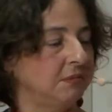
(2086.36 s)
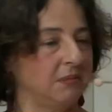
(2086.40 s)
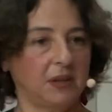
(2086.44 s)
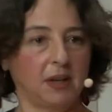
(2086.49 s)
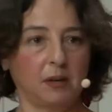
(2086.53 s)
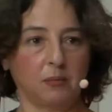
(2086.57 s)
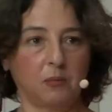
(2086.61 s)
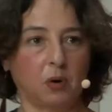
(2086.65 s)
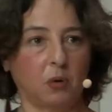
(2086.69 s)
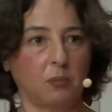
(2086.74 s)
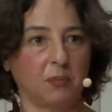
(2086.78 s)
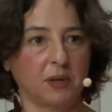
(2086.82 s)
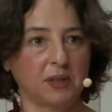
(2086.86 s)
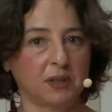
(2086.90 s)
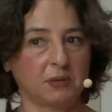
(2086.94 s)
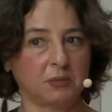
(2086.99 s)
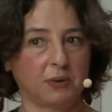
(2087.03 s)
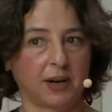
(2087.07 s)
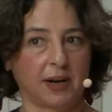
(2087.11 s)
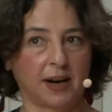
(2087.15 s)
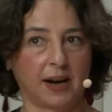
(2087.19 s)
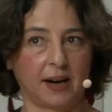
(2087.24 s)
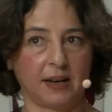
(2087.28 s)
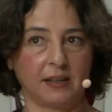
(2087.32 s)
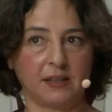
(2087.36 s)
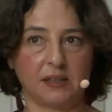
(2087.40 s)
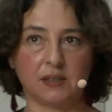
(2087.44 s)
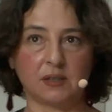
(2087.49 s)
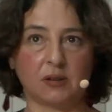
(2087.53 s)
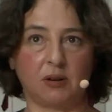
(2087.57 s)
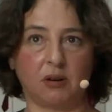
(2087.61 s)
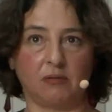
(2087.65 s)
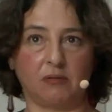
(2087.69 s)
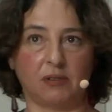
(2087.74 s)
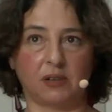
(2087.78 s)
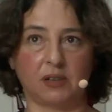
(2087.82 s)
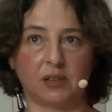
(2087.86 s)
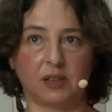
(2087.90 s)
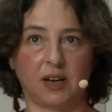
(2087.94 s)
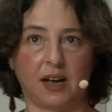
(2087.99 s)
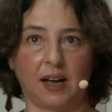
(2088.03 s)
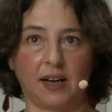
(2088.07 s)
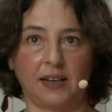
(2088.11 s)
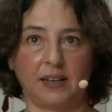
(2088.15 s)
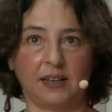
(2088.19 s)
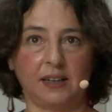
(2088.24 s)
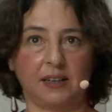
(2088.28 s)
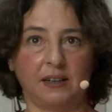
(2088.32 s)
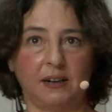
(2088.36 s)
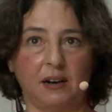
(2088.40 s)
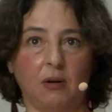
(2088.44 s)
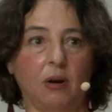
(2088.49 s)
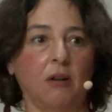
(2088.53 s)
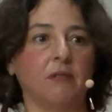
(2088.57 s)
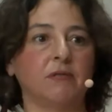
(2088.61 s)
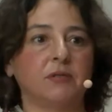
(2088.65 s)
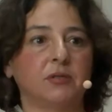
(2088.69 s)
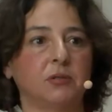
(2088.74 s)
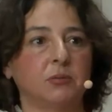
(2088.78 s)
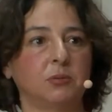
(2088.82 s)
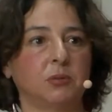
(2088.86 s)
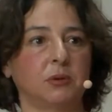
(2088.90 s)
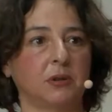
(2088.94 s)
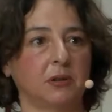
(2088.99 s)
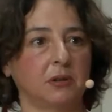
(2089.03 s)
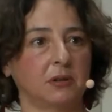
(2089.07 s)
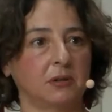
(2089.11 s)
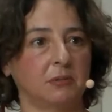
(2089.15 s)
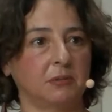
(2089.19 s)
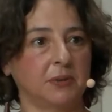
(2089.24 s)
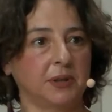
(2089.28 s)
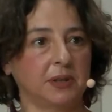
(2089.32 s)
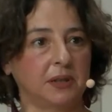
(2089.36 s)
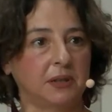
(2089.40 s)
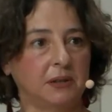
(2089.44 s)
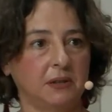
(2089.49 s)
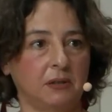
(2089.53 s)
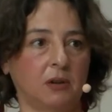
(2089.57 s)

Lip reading: moment where I discovered I love to work with